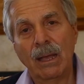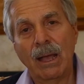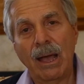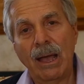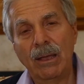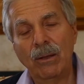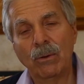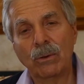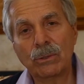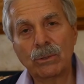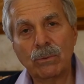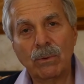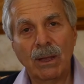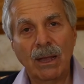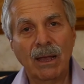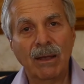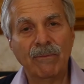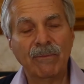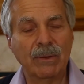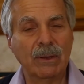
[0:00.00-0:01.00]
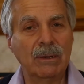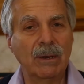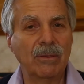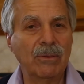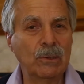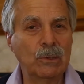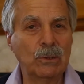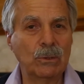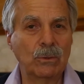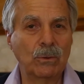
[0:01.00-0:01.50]
I also have
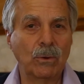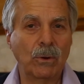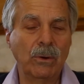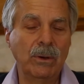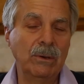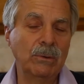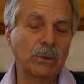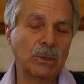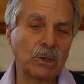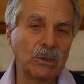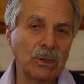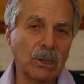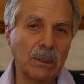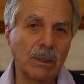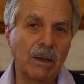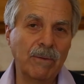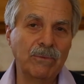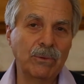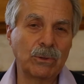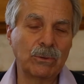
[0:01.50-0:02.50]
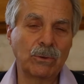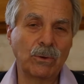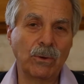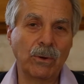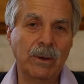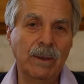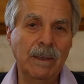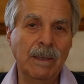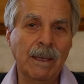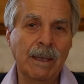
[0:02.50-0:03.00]
another story, which is a love
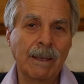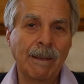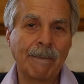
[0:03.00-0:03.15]
story.